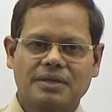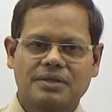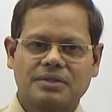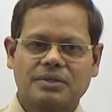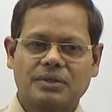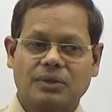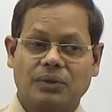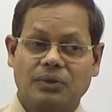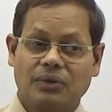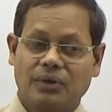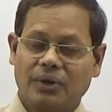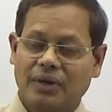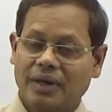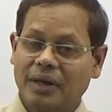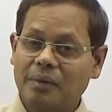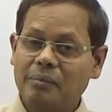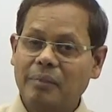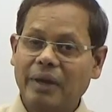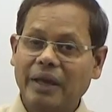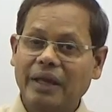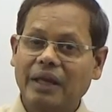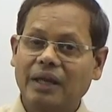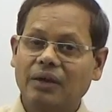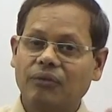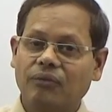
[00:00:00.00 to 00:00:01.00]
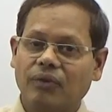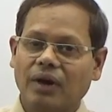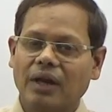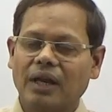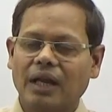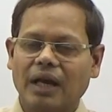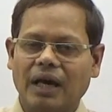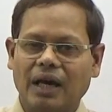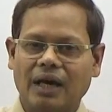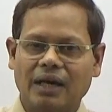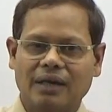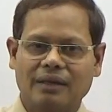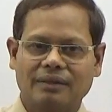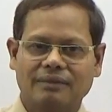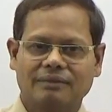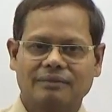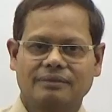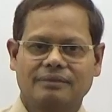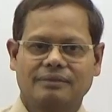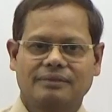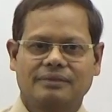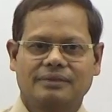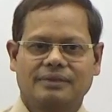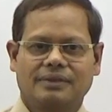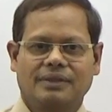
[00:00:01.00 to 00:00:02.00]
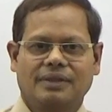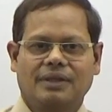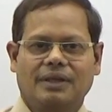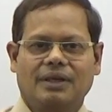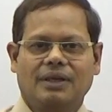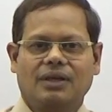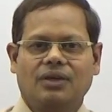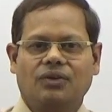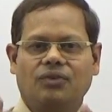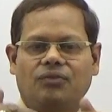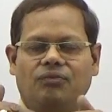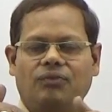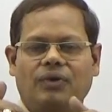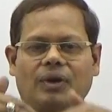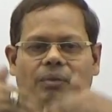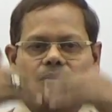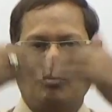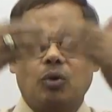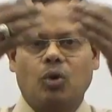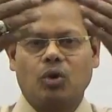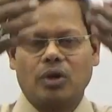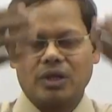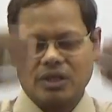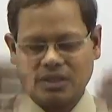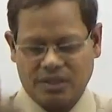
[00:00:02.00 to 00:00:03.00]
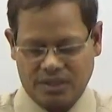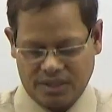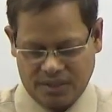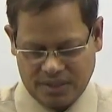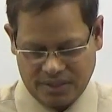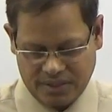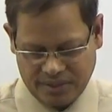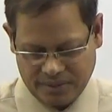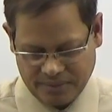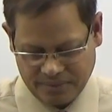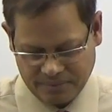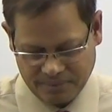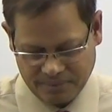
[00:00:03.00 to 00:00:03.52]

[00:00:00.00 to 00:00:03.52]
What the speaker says: So remaining 1 hour for bonus.